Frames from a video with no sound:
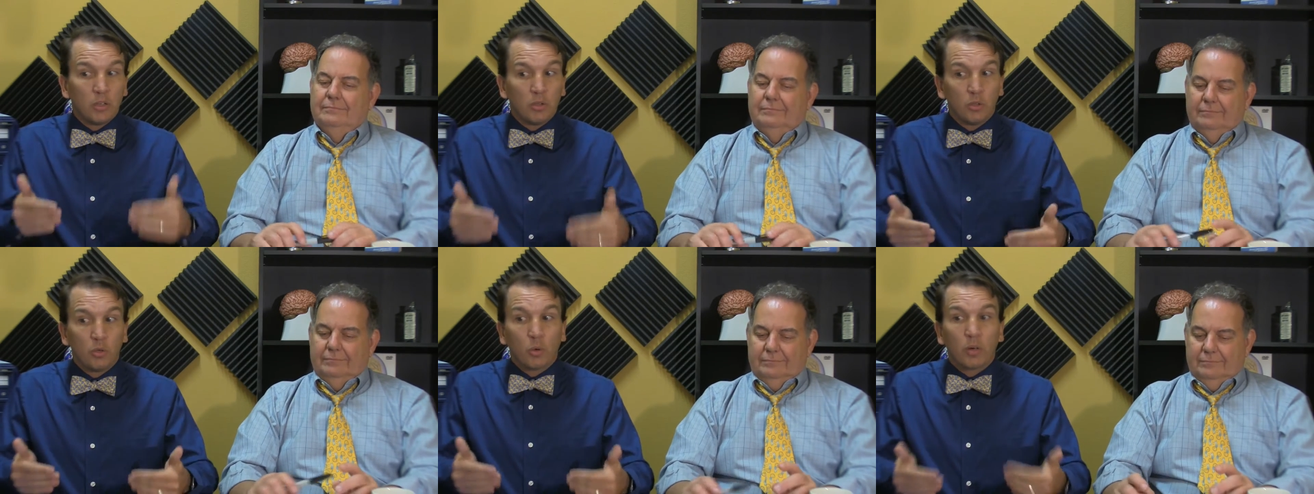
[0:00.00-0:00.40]

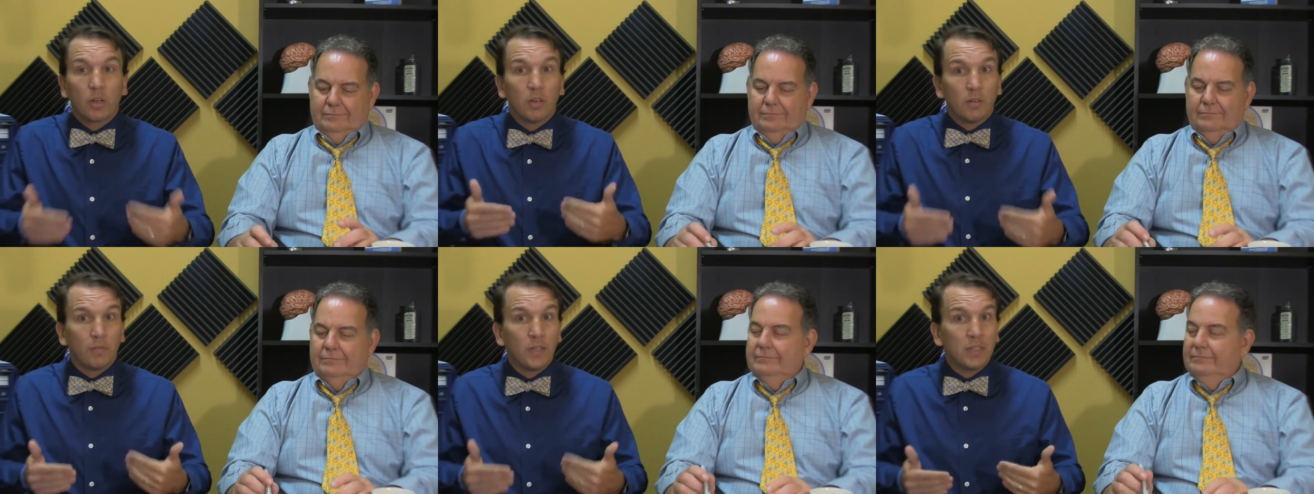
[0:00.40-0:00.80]
Speaker 1: you're
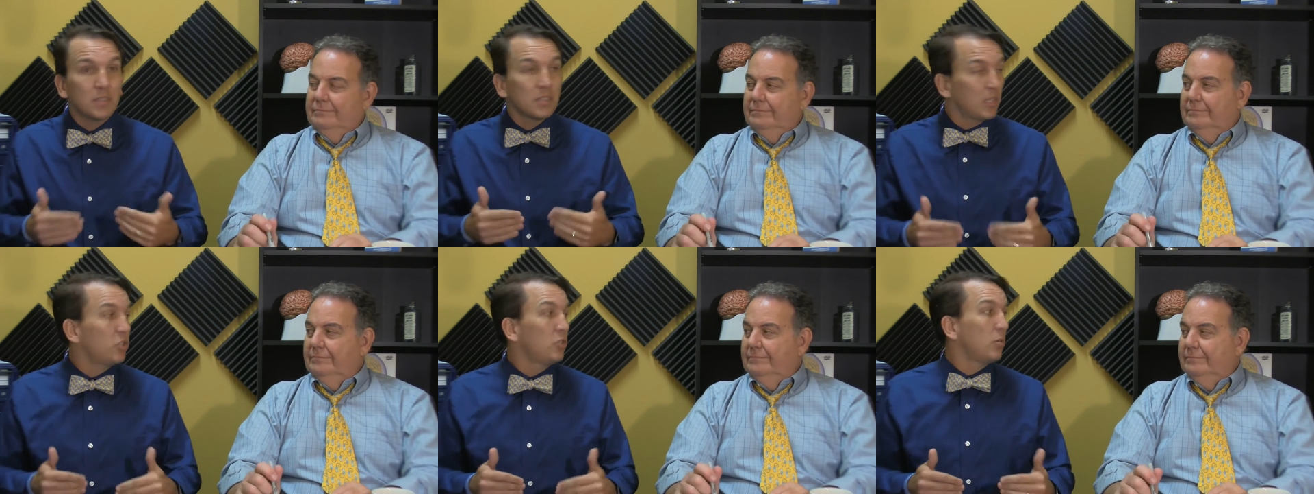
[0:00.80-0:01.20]

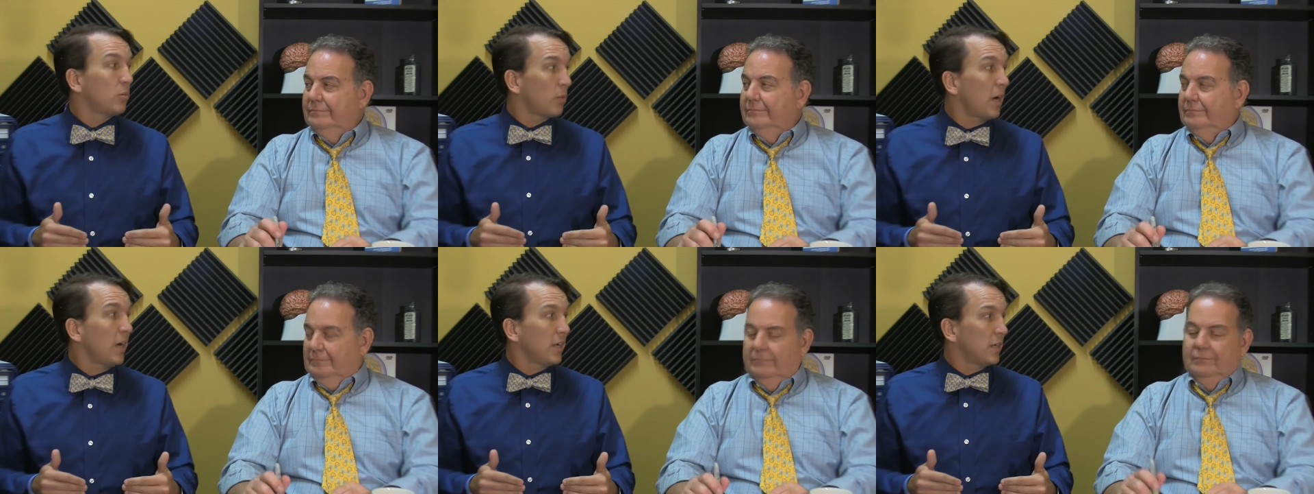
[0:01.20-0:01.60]
convinced that you're
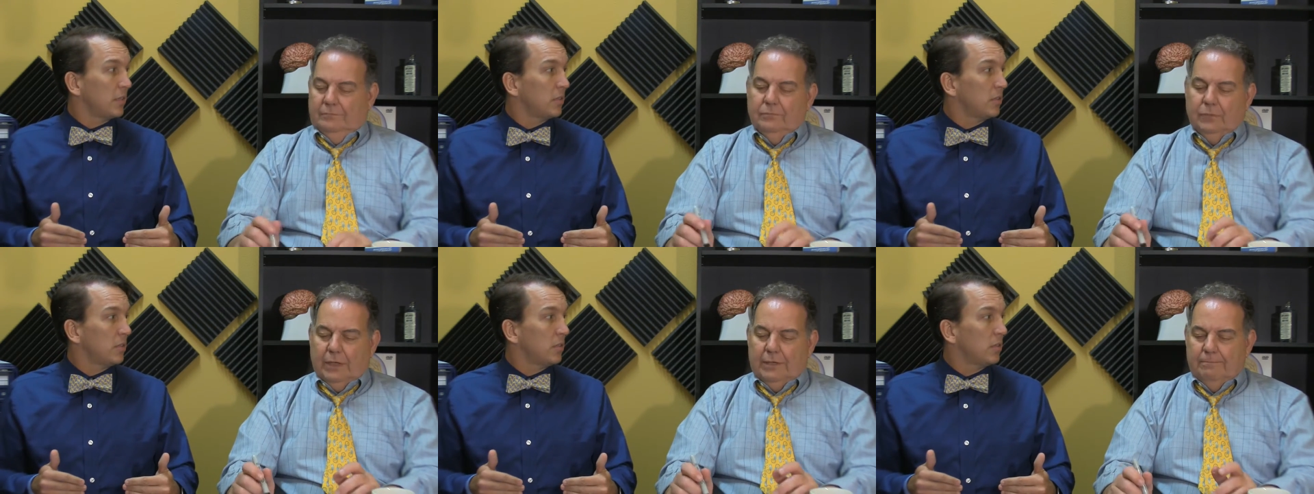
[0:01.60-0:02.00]
right.
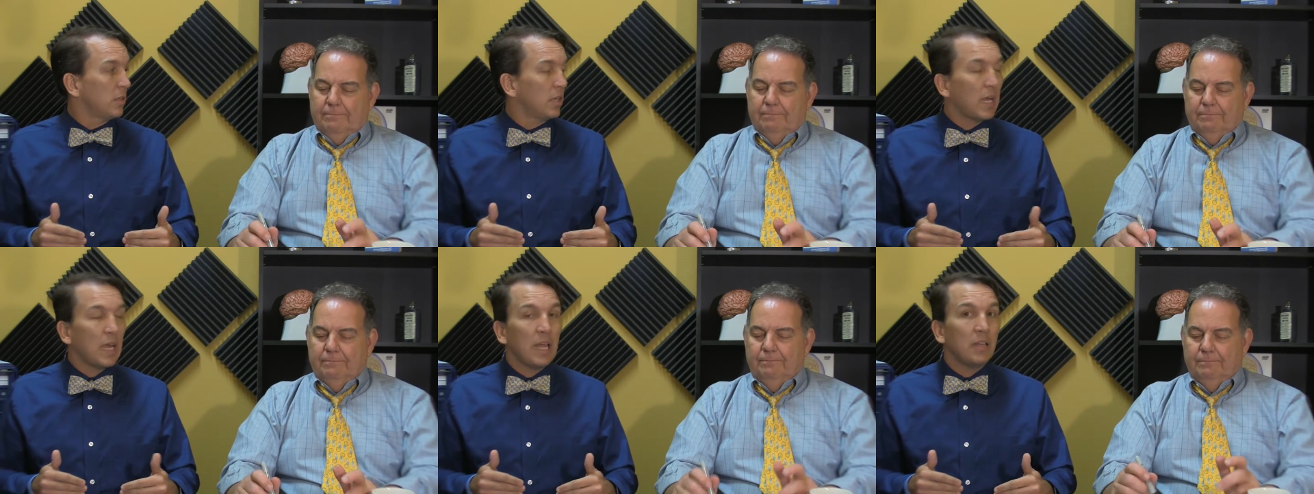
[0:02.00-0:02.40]
Right.
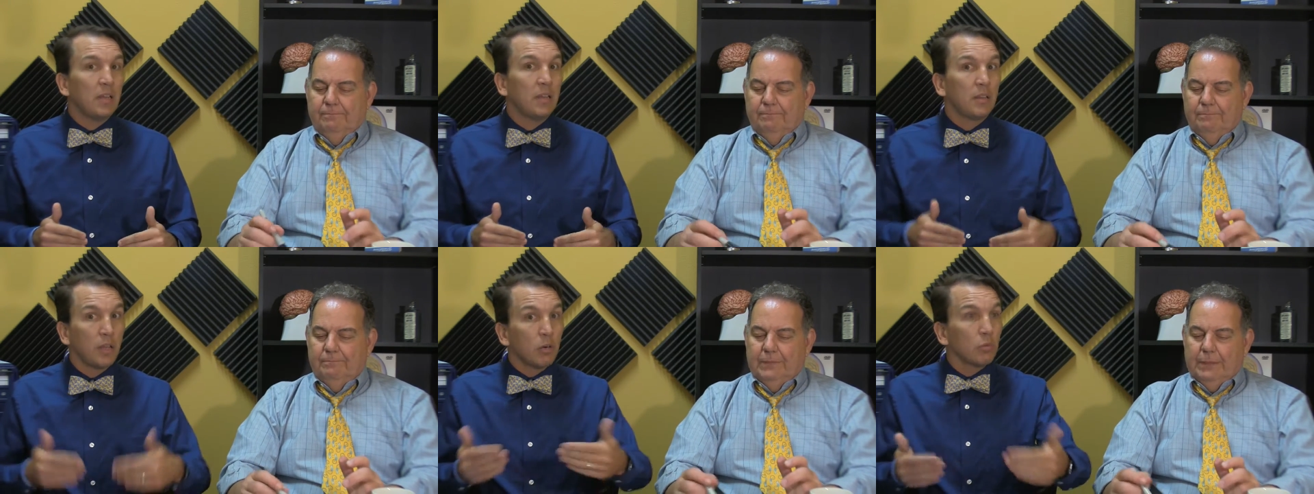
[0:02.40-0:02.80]

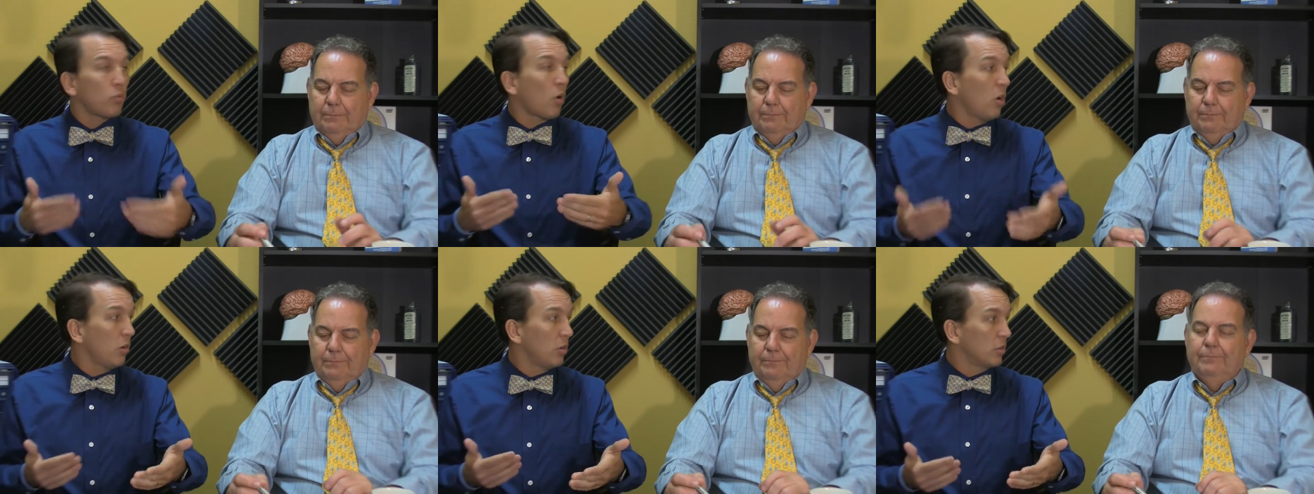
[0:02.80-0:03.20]
And they're yeah.
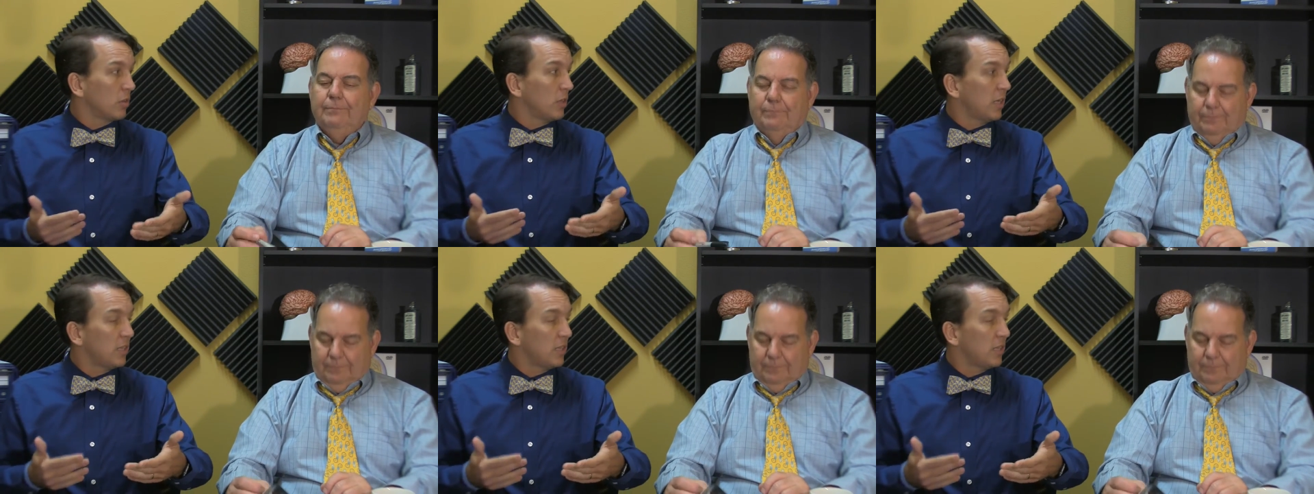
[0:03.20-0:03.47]
wrong.